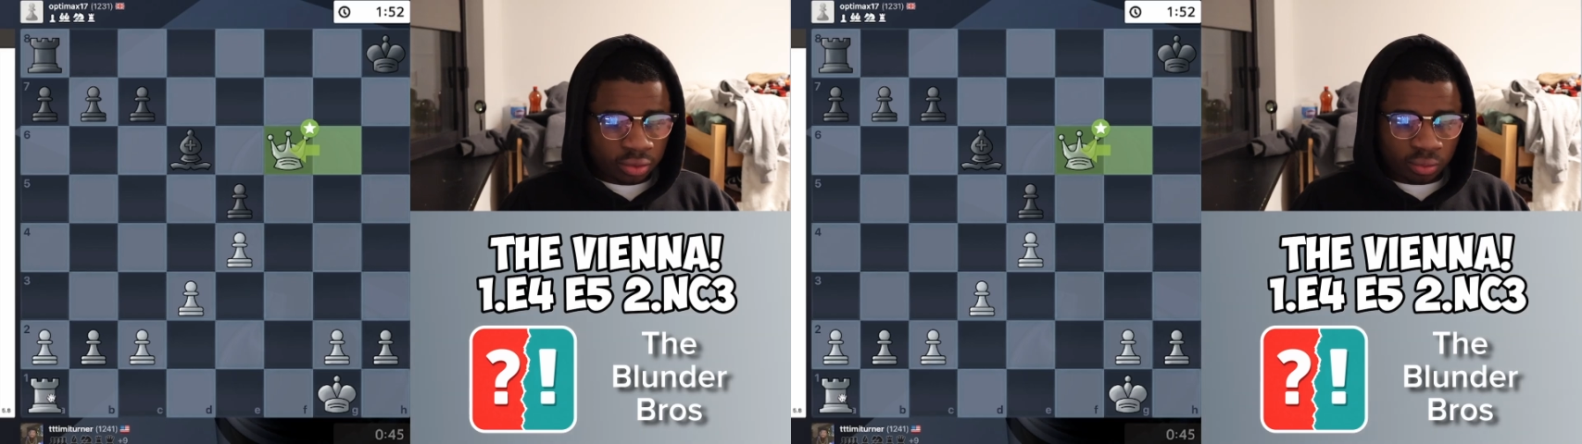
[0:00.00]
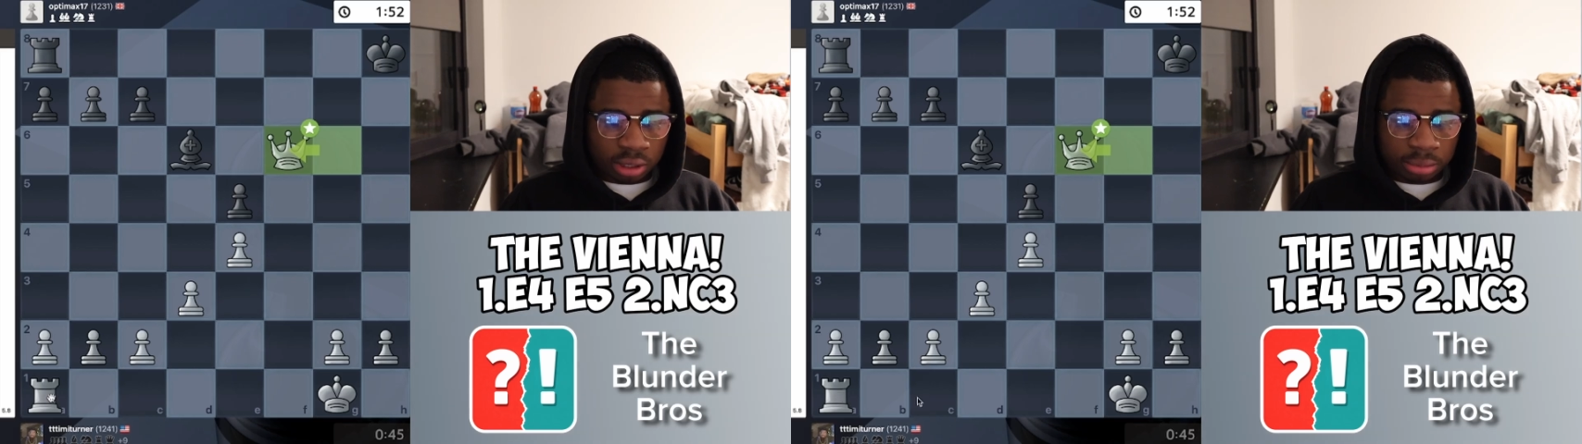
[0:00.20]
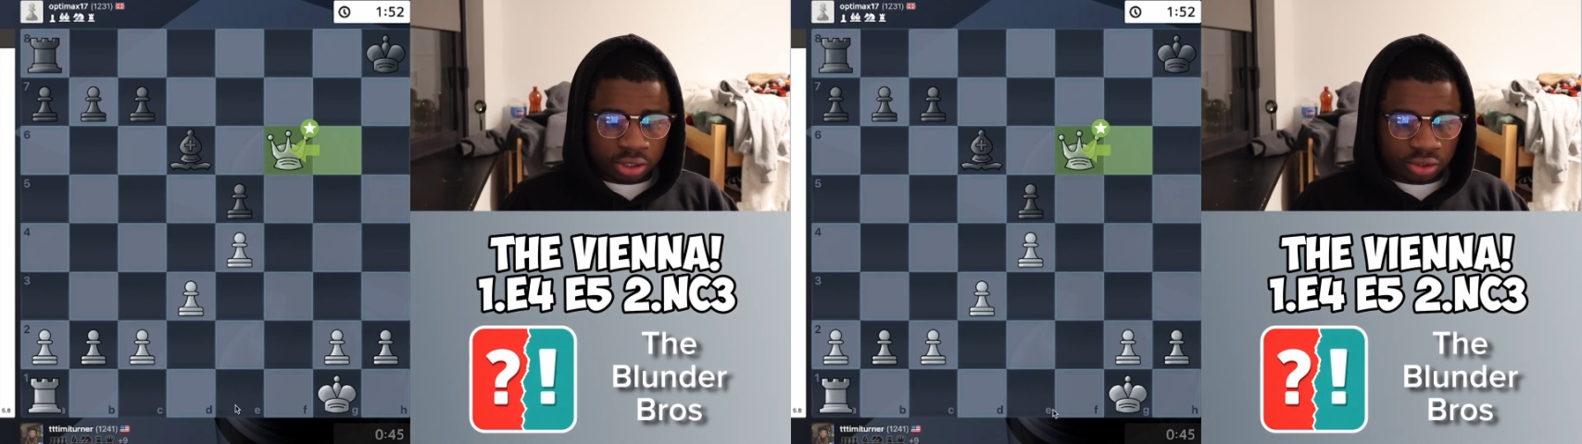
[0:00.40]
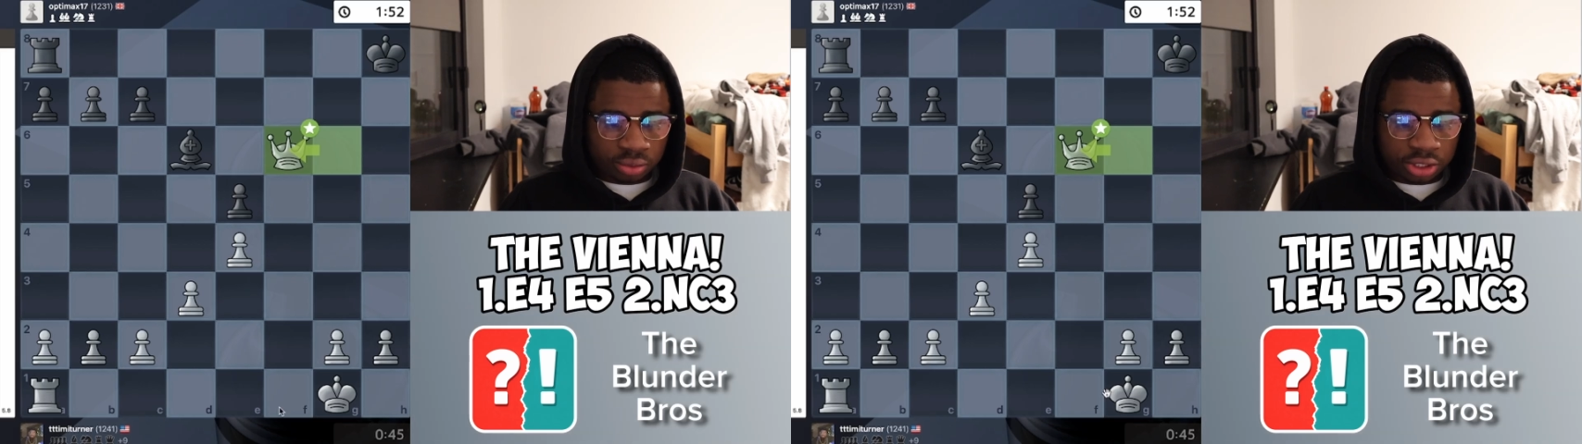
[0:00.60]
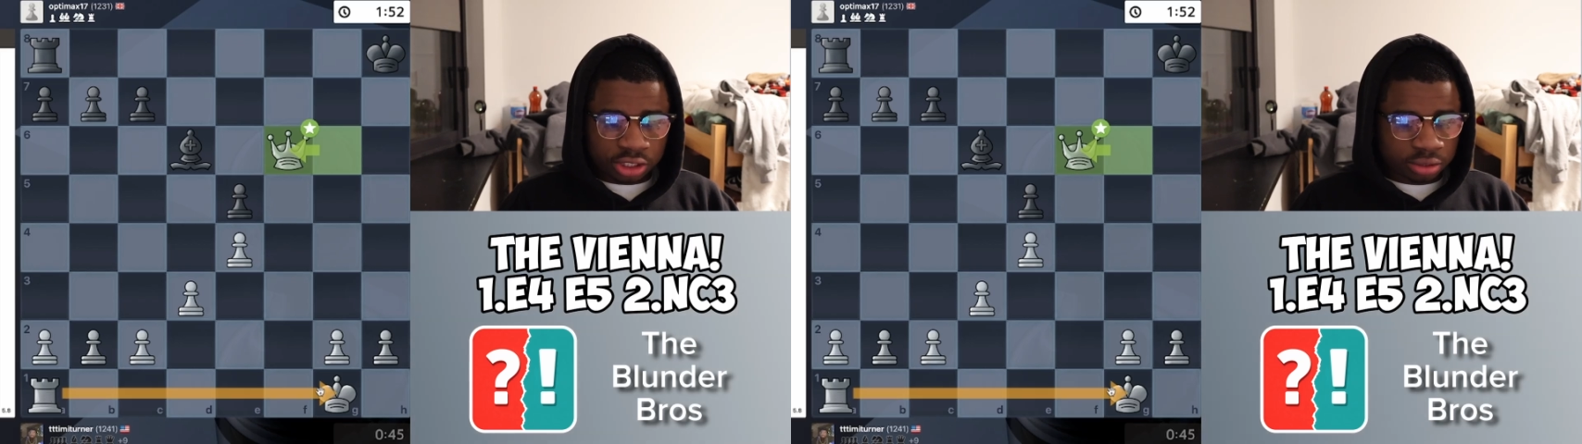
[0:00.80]
What I'm going to do
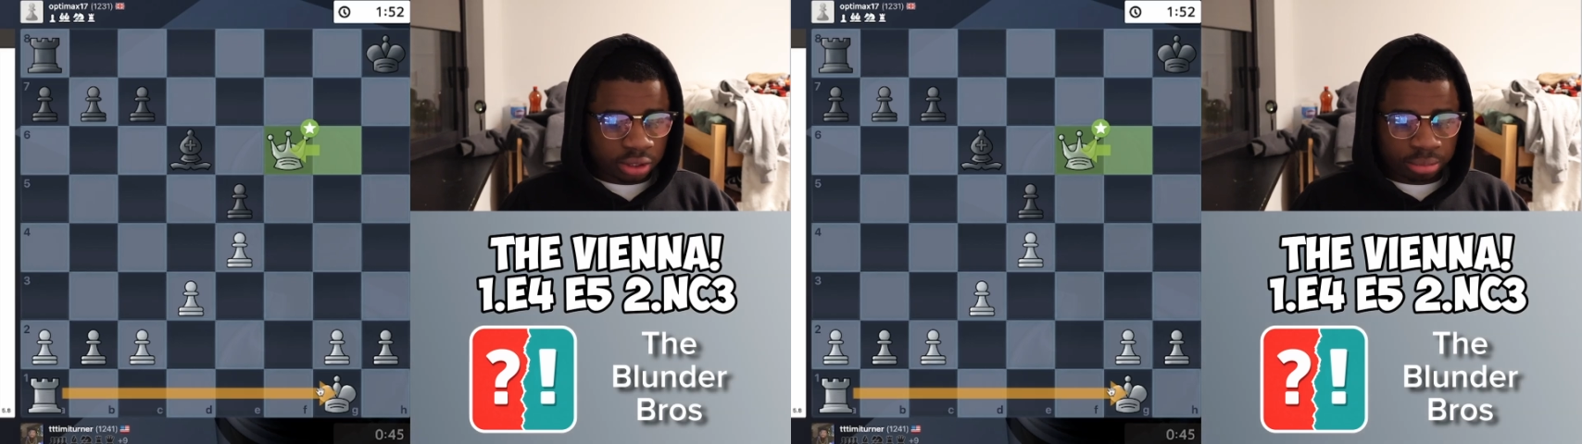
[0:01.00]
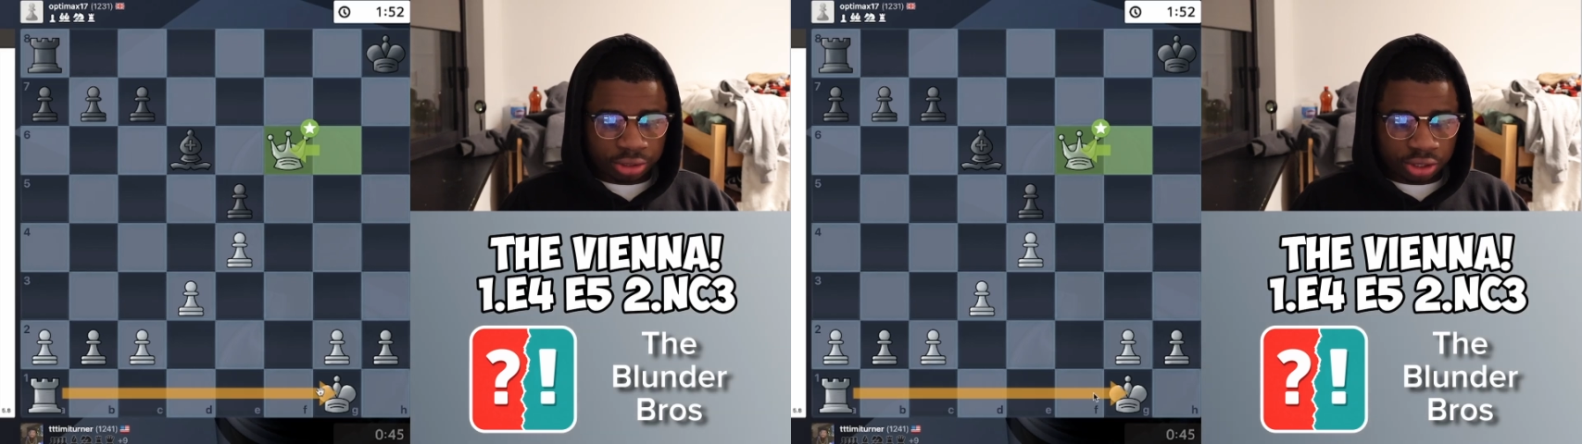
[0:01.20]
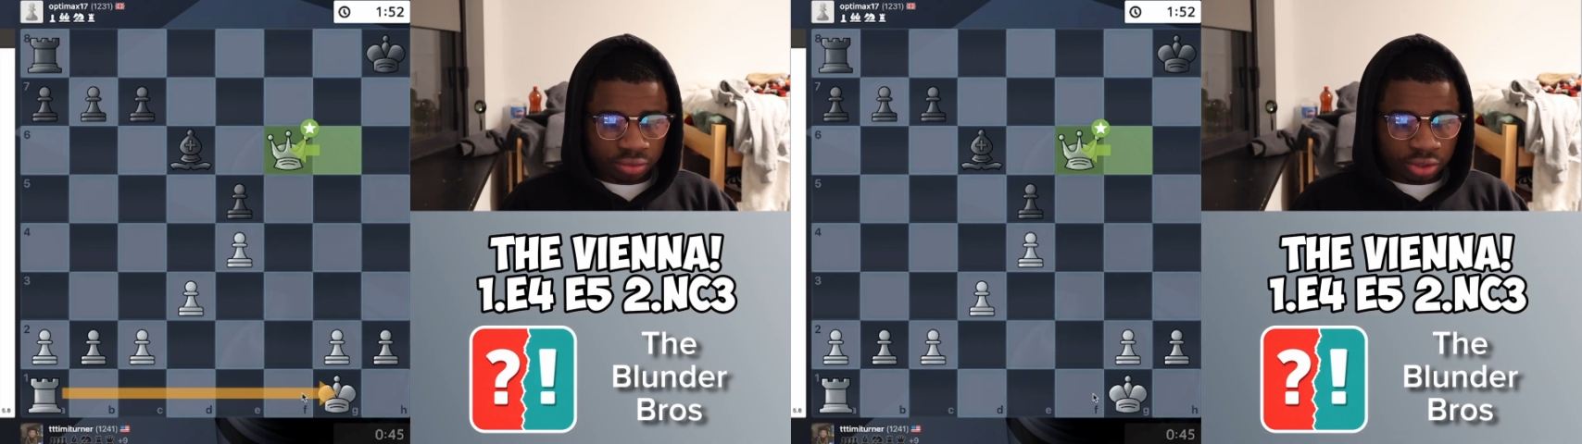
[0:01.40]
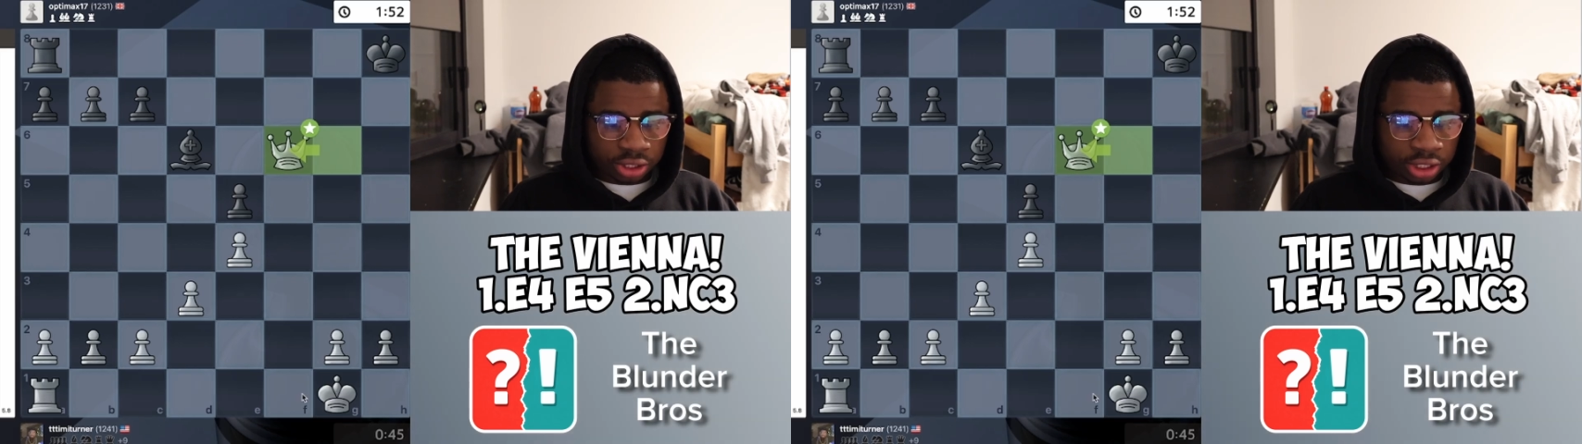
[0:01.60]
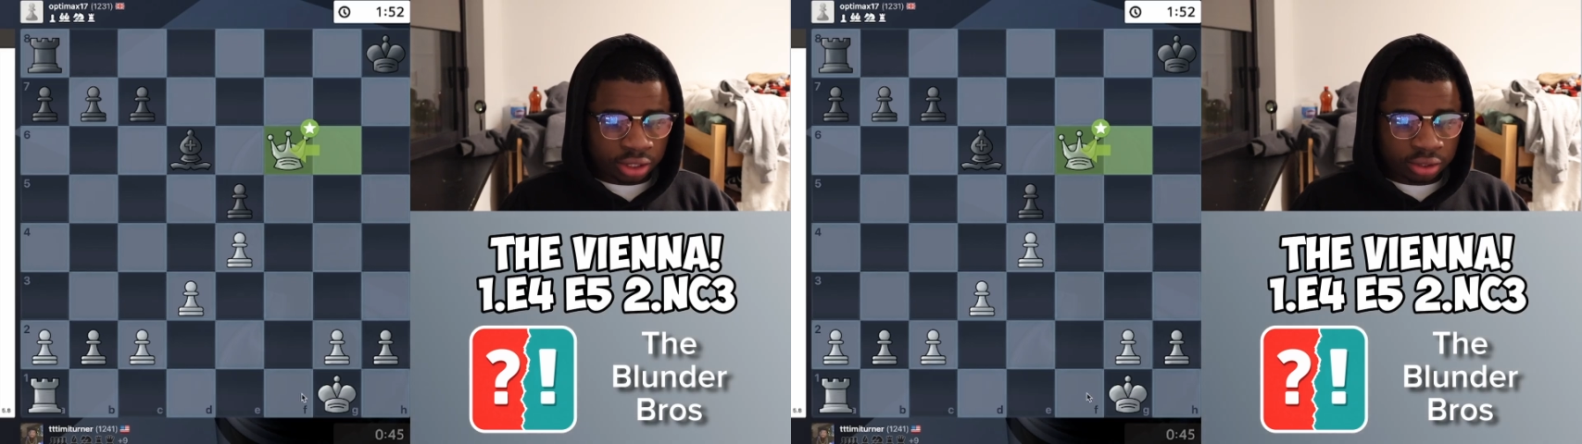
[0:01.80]
here is I'm going to bring the
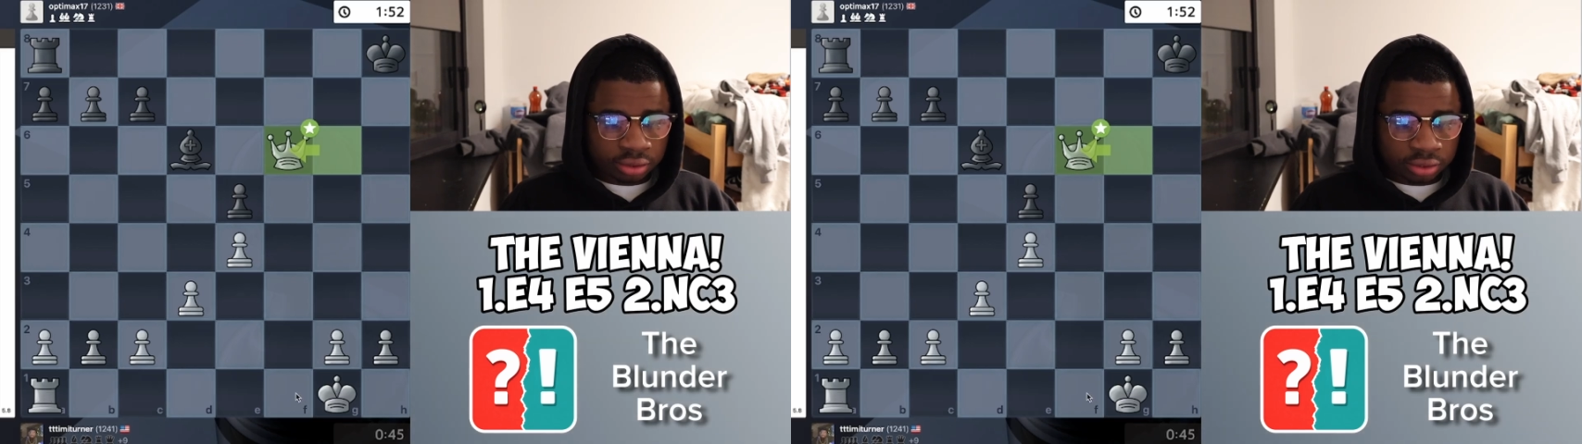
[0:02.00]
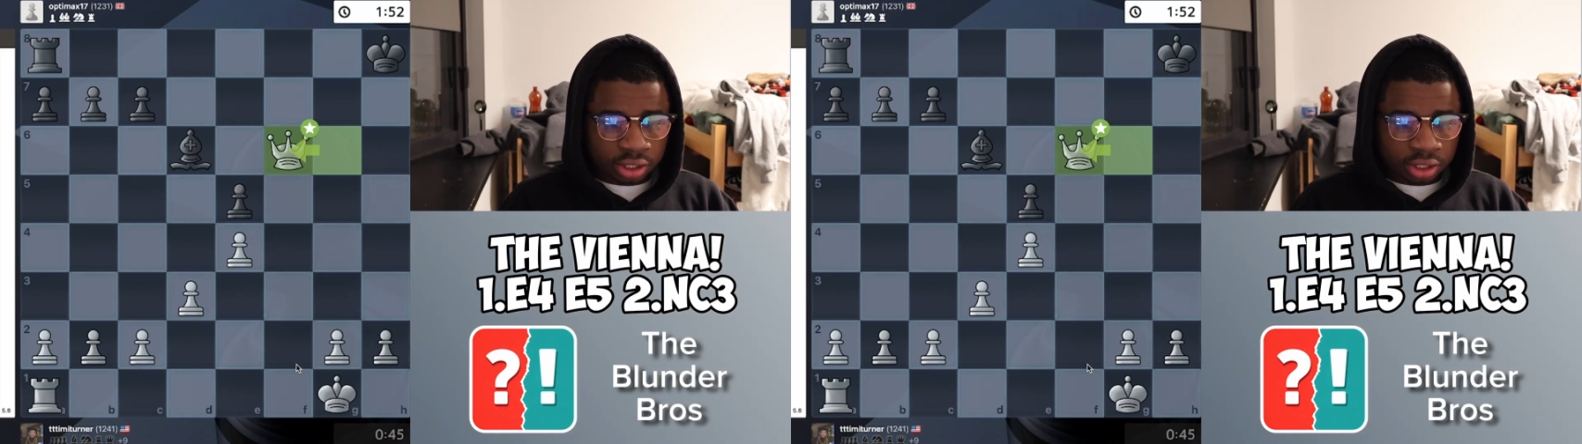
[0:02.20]
rook in.